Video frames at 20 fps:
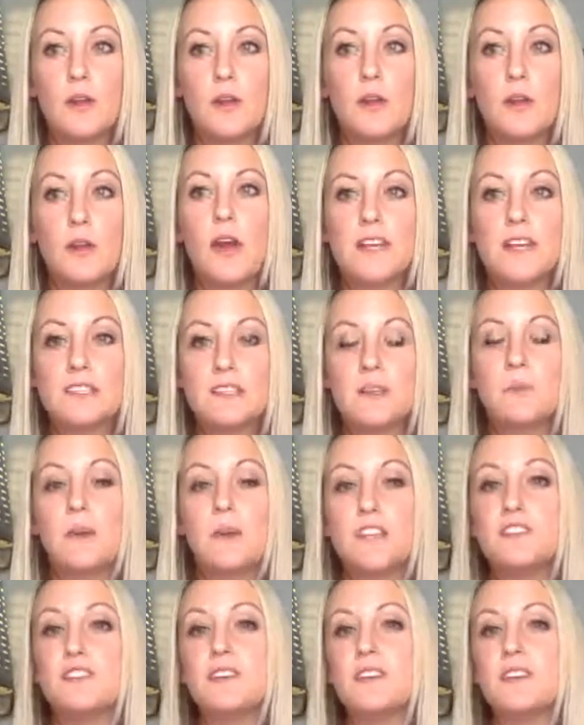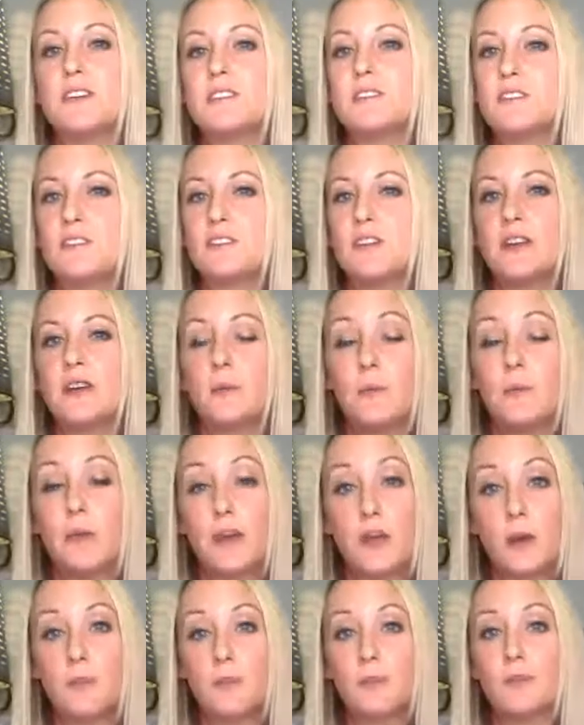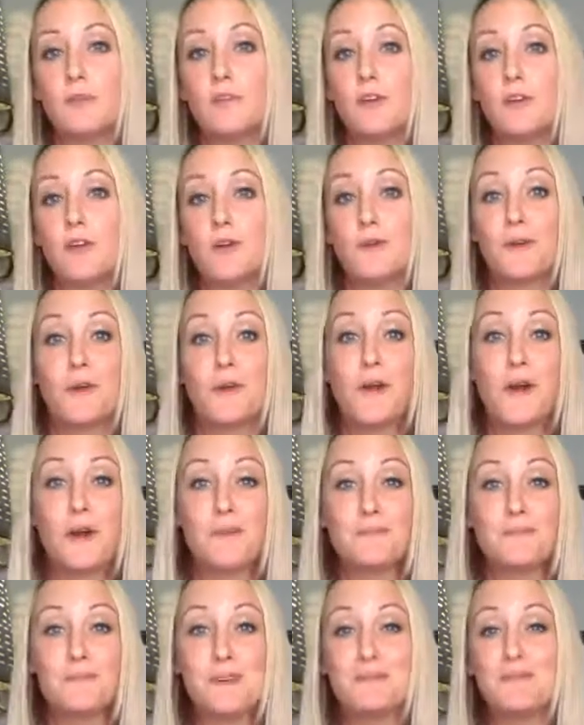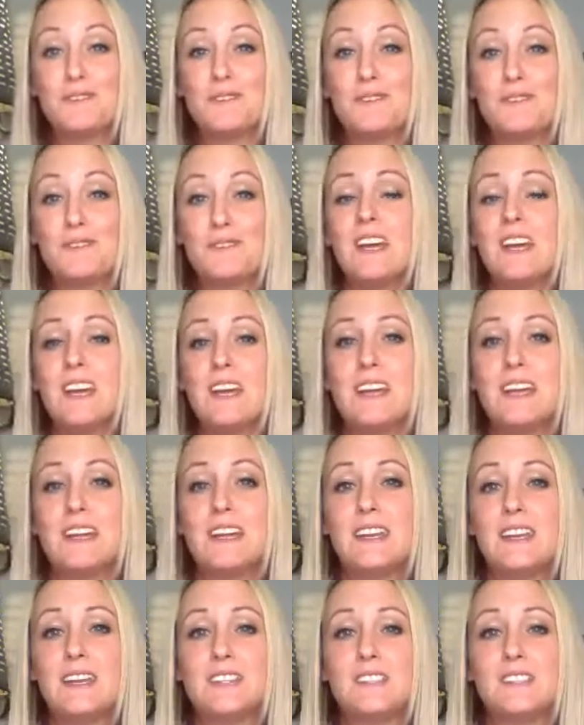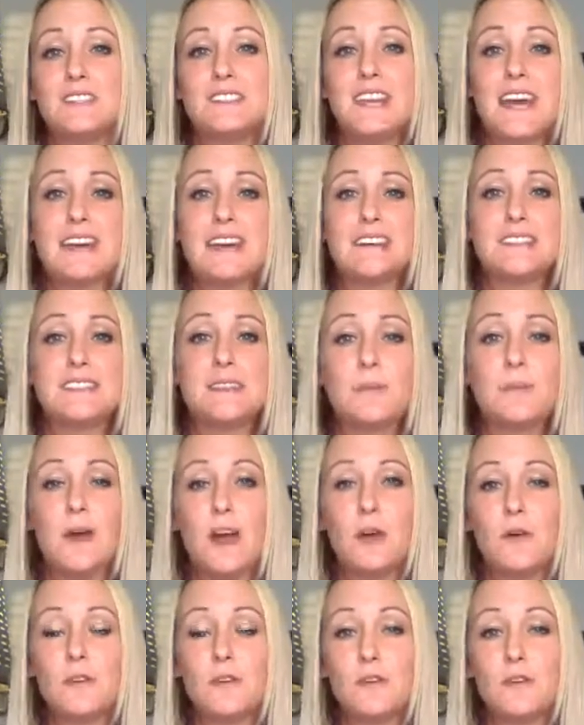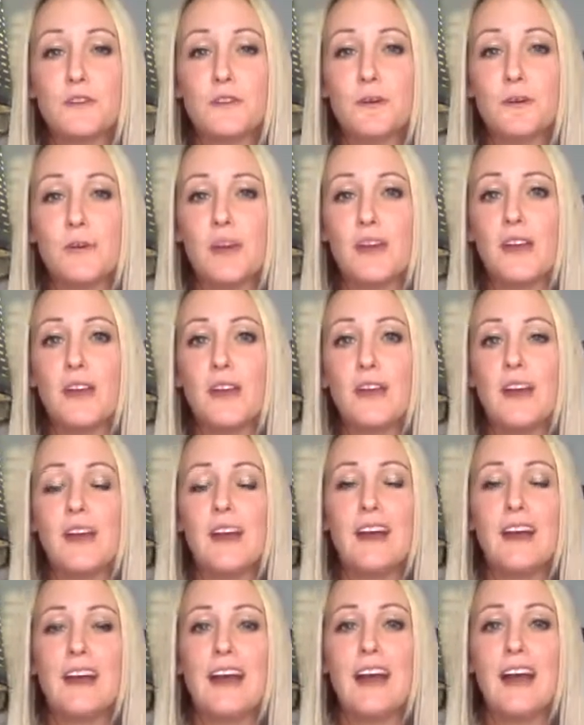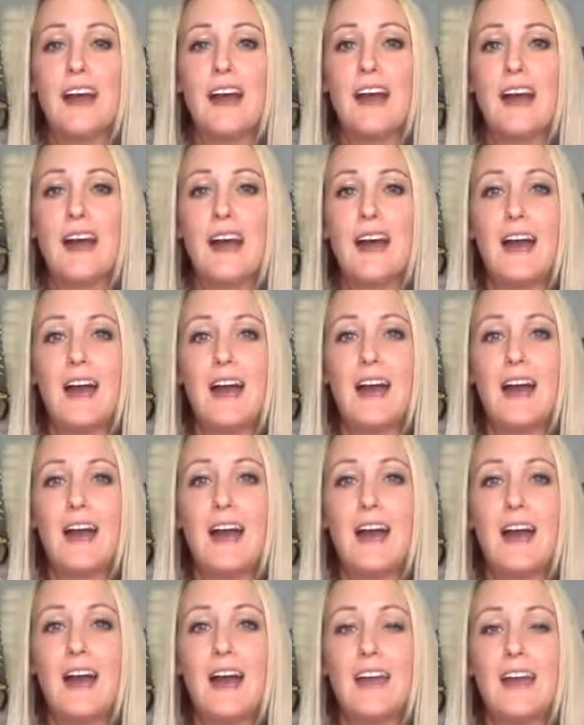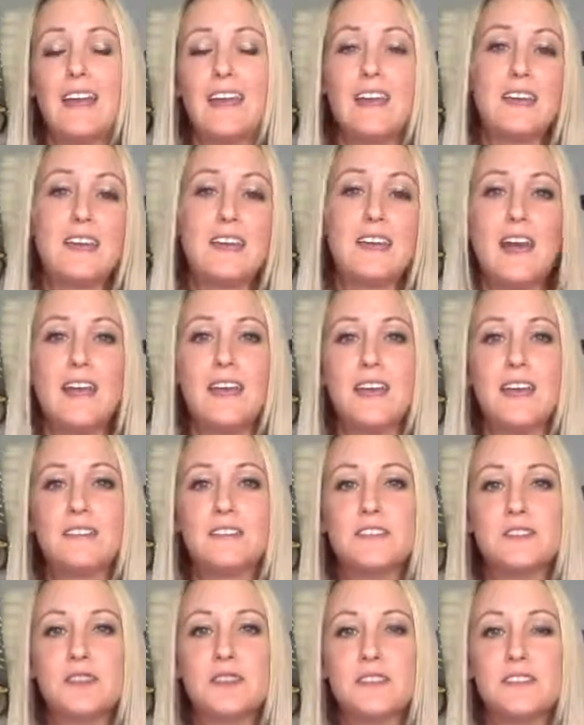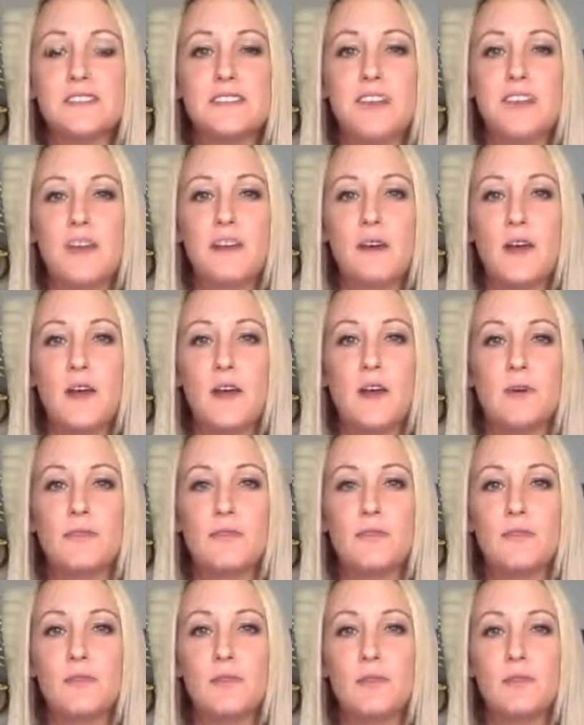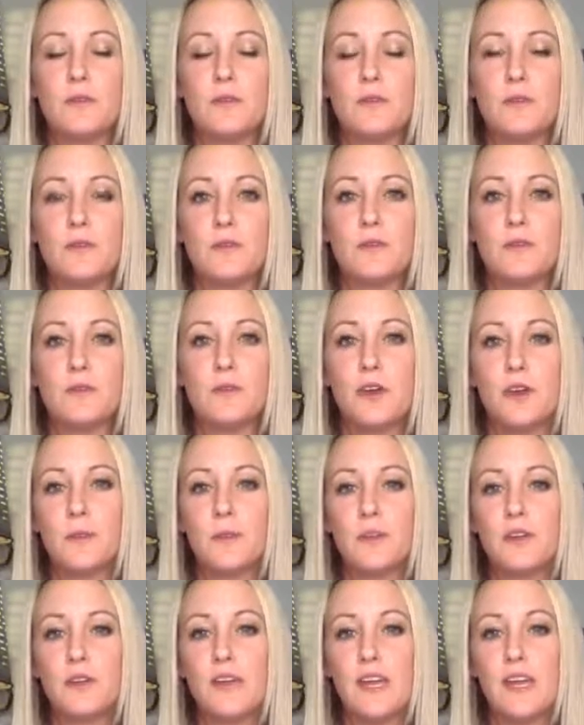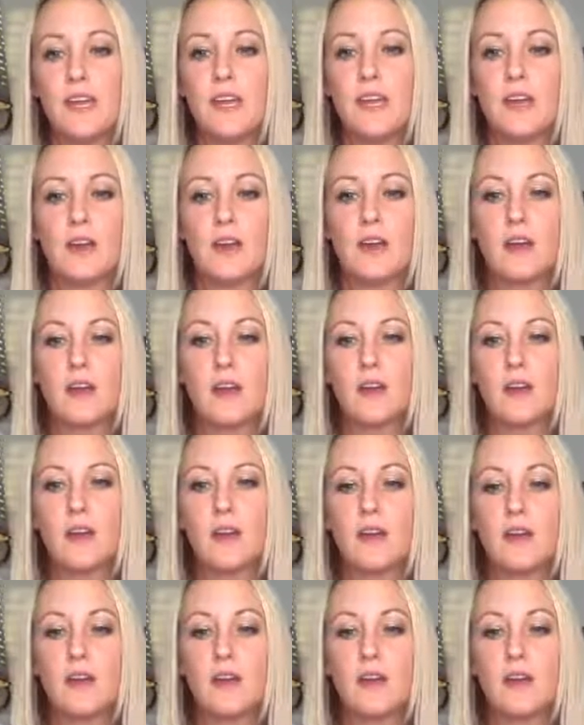I did mention yesterday to pick up the phone and call people and just ask them how they're doing. I can't stress that enough. I really can't.